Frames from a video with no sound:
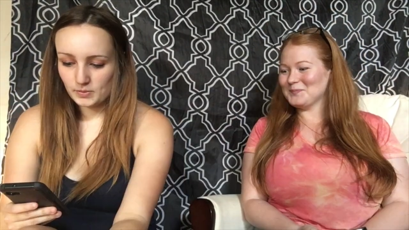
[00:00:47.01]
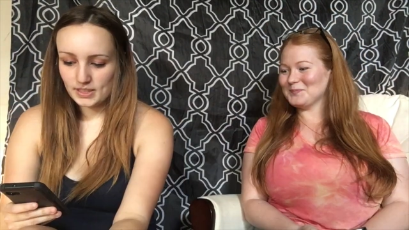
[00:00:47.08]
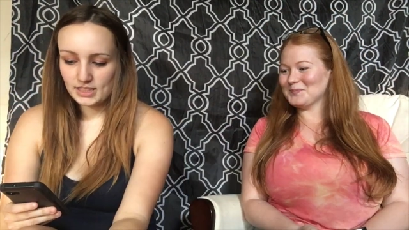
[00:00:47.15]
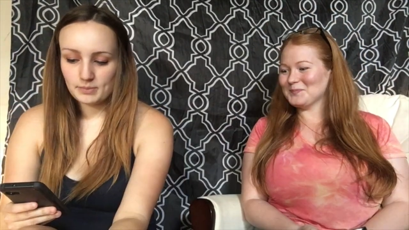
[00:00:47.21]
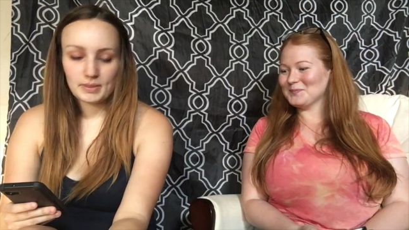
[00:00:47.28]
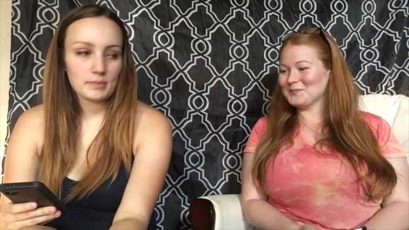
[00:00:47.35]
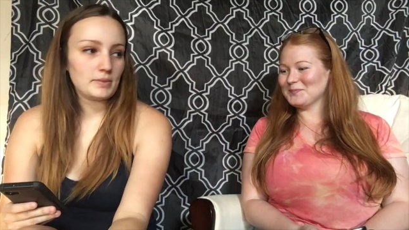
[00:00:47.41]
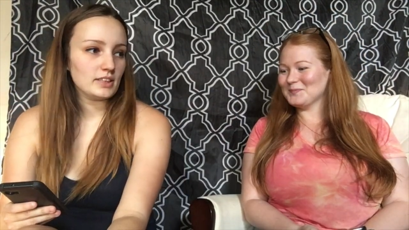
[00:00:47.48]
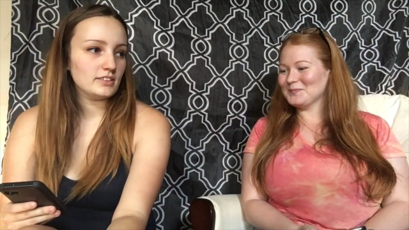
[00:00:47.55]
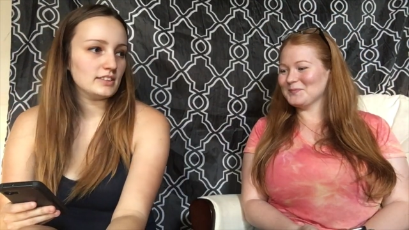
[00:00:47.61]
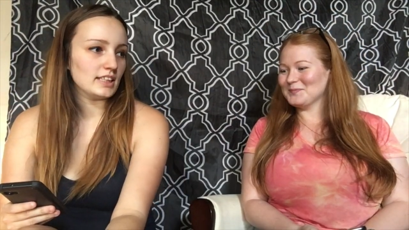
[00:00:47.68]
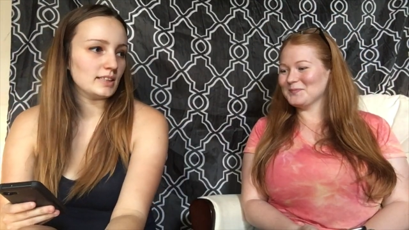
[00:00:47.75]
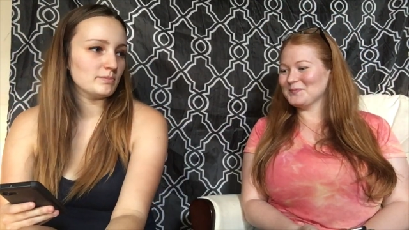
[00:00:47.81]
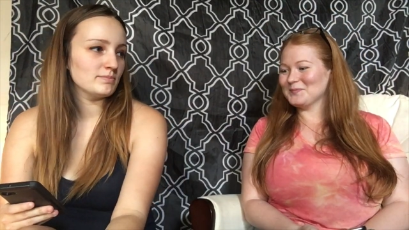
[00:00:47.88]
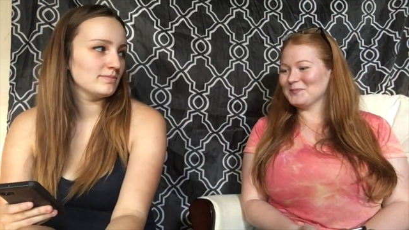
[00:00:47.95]
Speaker 1: What's my middle
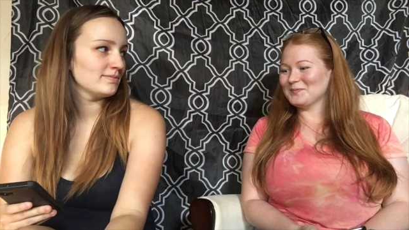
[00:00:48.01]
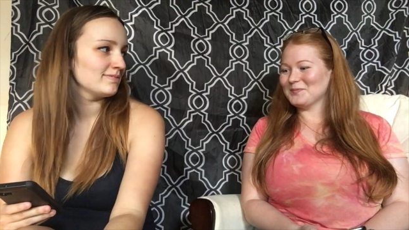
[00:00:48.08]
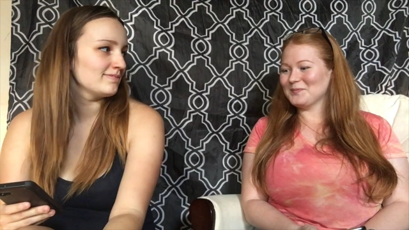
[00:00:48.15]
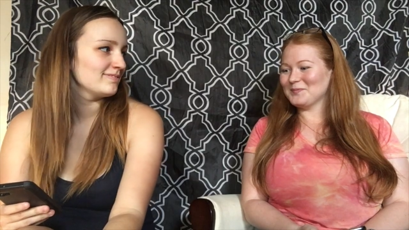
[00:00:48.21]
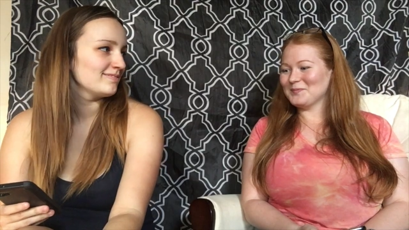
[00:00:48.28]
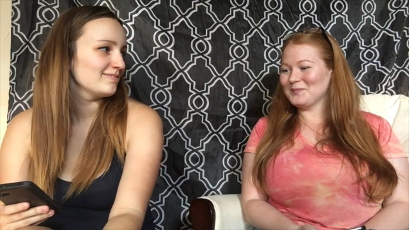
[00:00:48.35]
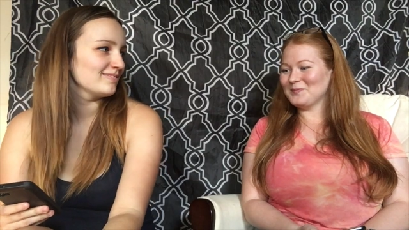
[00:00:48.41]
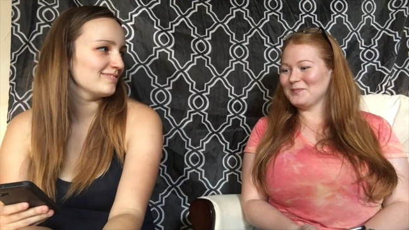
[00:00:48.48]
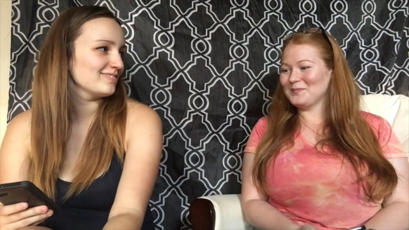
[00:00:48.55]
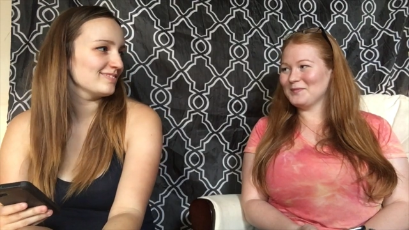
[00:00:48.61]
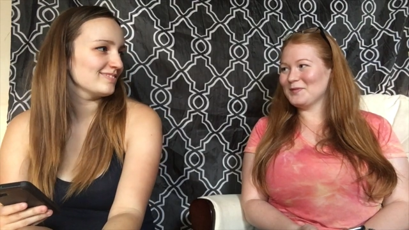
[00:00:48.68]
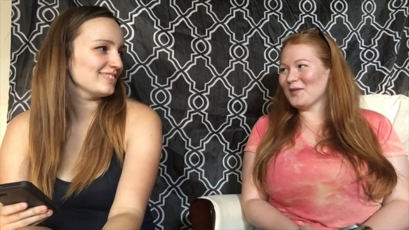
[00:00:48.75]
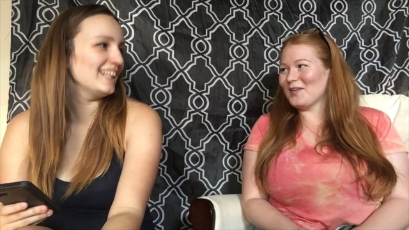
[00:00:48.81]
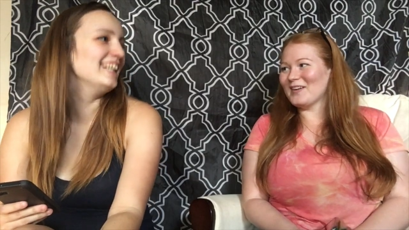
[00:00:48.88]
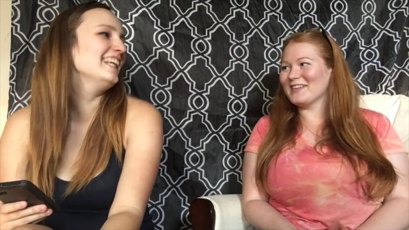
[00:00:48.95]
name?
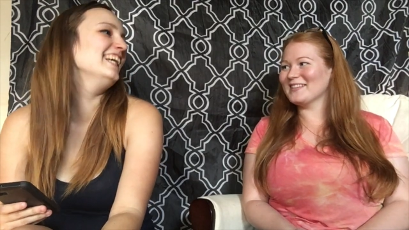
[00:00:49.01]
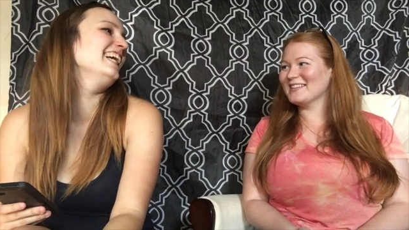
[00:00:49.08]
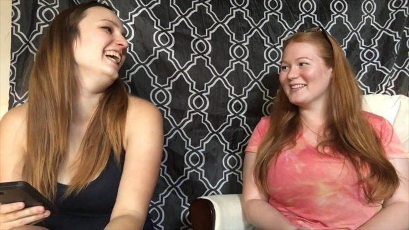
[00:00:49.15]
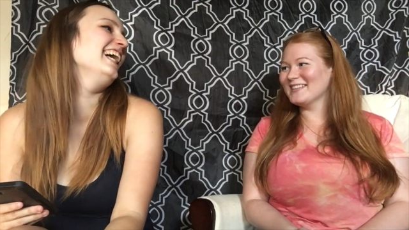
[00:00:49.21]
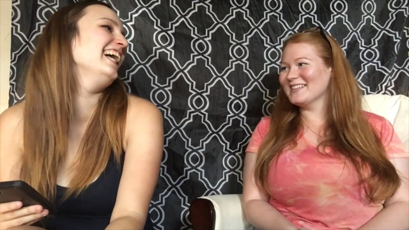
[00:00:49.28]
Dawn.